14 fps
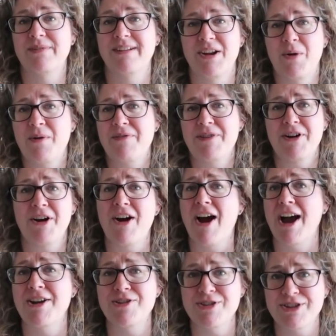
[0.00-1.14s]
know if there are one
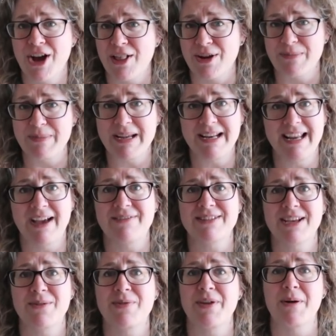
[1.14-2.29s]
hundred dollar P D Fs
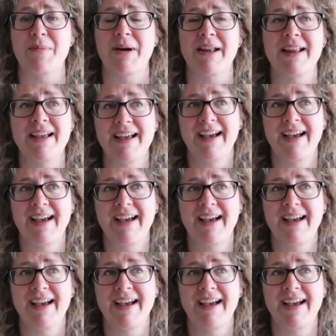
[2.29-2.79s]
out there, but